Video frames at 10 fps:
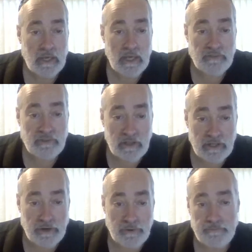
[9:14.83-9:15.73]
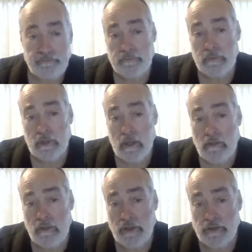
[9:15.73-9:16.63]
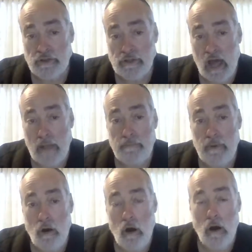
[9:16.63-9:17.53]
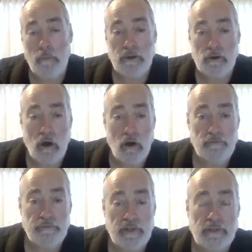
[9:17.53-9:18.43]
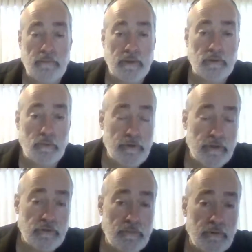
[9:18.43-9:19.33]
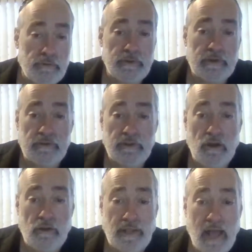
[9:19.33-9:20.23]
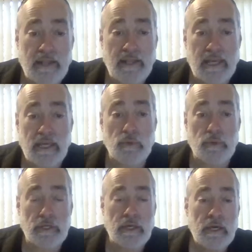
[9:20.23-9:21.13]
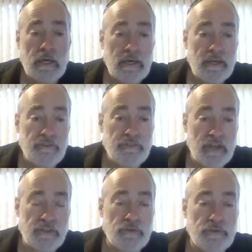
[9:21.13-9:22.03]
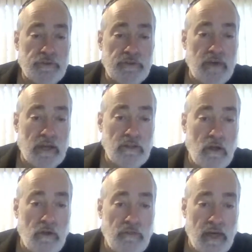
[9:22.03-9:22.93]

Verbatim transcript: It's clear that they should not all be called fundamental principles because they are not equally essential to divine law.